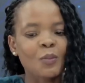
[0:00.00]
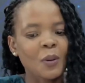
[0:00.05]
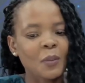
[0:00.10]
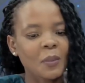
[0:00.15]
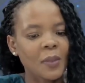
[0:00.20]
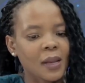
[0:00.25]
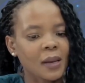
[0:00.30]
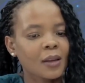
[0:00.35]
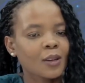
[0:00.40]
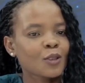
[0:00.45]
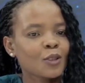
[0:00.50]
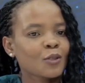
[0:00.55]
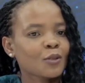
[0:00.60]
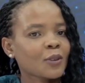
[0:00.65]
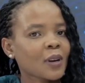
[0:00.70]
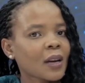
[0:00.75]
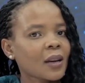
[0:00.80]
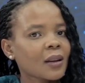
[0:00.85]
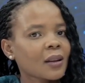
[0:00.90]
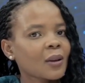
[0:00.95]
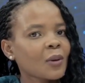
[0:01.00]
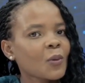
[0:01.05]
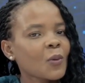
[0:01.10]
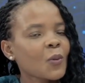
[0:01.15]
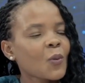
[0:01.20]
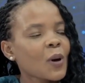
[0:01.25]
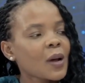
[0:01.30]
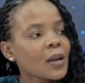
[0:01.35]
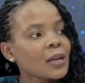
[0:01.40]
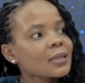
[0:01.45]
Monday to Friday,
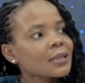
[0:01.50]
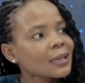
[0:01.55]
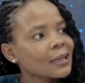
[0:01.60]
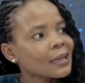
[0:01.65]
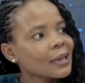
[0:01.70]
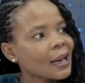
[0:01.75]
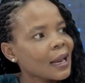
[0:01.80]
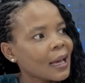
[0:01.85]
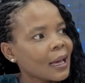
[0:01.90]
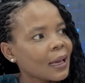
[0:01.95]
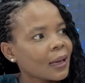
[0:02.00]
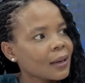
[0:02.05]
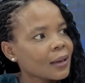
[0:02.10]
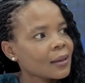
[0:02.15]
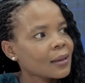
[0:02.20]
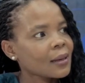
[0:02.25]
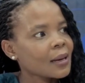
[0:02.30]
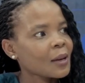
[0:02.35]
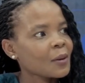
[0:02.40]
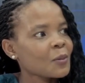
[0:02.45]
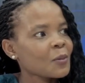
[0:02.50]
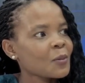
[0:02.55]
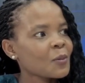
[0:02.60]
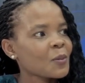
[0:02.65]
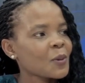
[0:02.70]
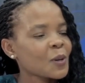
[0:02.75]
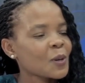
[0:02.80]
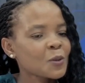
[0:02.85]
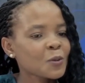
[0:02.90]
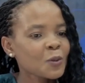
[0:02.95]
what is it like? Like,
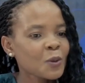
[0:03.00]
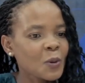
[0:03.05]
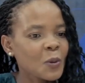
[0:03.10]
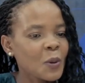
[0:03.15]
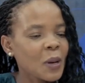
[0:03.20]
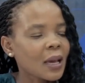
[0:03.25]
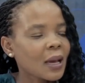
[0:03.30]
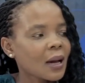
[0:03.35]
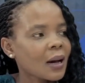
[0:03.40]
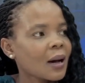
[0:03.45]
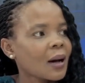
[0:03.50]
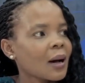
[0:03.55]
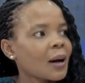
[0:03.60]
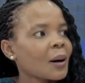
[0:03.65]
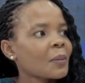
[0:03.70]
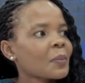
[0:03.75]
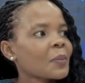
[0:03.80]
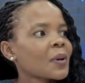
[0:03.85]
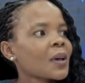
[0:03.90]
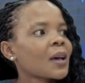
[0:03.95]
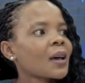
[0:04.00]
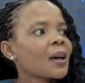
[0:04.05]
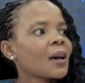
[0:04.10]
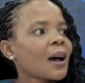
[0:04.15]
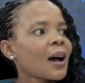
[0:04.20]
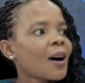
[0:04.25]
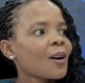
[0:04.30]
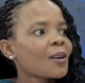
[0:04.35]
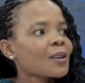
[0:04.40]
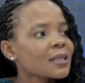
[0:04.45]
when do we wake up?
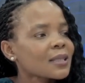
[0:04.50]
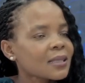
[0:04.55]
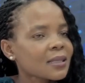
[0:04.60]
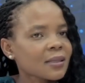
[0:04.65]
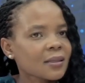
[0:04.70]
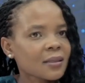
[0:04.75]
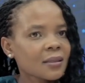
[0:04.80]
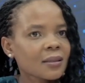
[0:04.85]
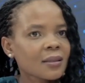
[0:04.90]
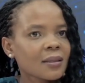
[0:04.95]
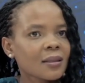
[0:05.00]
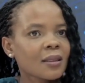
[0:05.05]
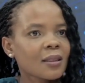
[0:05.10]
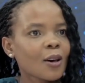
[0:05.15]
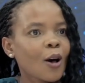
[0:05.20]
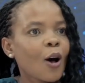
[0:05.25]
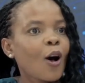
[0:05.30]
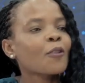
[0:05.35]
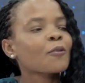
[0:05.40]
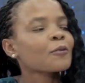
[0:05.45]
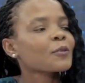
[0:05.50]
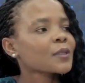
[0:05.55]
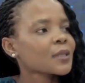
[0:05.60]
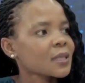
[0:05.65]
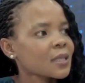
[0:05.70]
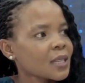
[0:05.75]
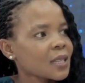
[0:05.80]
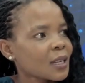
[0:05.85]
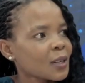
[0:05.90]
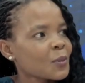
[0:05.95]
How does the office
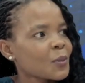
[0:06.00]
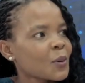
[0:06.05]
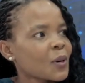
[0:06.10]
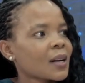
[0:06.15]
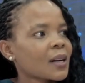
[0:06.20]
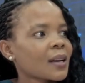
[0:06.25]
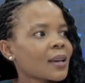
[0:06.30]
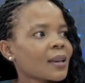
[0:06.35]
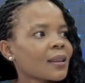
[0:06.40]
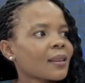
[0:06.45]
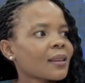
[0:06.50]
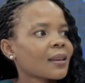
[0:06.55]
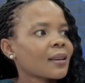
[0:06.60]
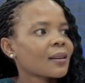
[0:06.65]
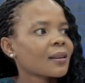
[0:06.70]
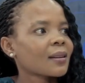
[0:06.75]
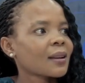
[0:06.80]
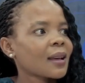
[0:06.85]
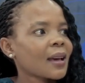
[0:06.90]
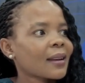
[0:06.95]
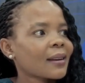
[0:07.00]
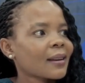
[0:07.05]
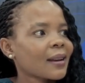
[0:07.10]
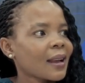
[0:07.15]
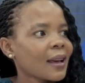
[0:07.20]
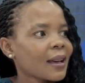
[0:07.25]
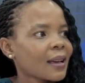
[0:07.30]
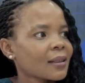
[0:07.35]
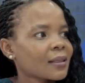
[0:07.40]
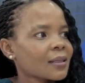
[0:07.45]
day work? And then at
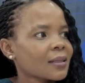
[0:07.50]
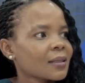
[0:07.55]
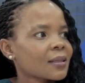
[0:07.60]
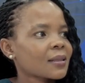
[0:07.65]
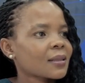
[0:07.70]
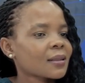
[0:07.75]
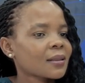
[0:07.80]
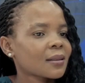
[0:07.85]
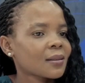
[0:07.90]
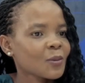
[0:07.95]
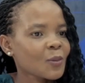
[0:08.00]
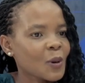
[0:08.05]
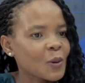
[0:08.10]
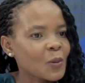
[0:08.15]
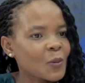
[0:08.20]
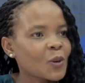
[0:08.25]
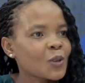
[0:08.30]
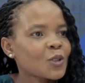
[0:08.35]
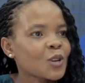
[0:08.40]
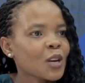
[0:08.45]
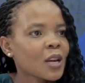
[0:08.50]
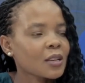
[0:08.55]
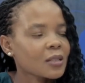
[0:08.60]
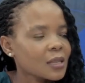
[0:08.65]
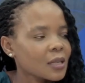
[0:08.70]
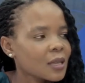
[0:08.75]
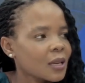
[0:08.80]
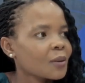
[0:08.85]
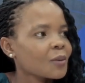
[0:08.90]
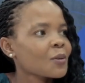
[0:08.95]
night, when we're trying to
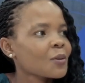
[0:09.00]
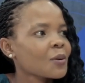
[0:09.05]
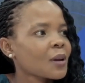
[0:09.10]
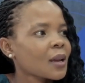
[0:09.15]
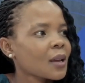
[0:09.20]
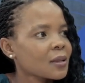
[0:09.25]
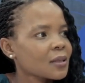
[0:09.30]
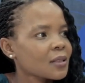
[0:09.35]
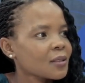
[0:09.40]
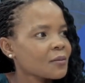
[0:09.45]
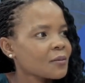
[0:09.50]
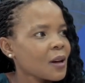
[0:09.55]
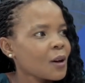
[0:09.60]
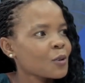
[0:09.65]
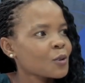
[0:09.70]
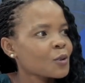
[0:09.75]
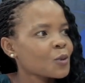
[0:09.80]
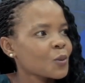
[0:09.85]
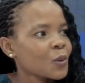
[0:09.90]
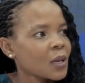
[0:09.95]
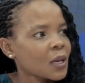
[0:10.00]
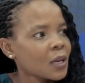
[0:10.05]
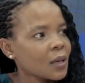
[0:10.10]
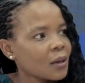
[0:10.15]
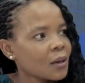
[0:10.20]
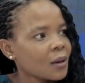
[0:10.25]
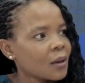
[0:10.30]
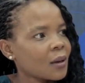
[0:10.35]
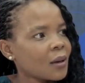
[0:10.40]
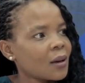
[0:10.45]
get creative, how do we
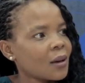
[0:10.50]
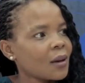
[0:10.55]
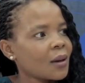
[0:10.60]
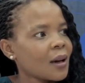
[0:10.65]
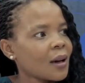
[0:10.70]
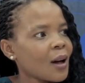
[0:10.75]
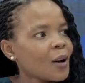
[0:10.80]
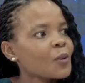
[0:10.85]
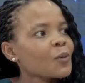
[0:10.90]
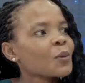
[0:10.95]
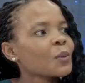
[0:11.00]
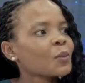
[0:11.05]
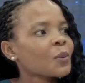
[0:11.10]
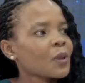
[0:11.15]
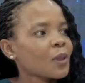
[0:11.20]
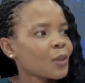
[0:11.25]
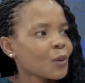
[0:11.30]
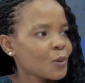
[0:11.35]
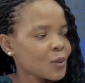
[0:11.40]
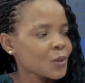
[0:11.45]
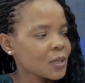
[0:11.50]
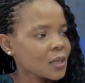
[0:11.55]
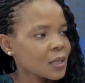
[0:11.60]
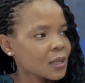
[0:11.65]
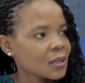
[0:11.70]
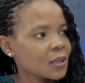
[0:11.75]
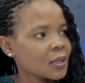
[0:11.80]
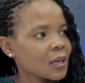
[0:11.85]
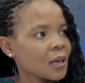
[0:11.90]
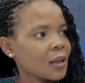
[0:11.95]
put those
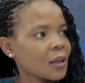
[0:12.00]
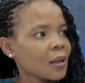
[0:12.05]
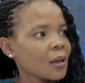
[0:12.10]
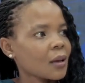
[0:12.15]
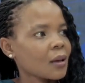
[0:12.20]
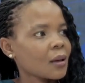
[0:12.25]
things together?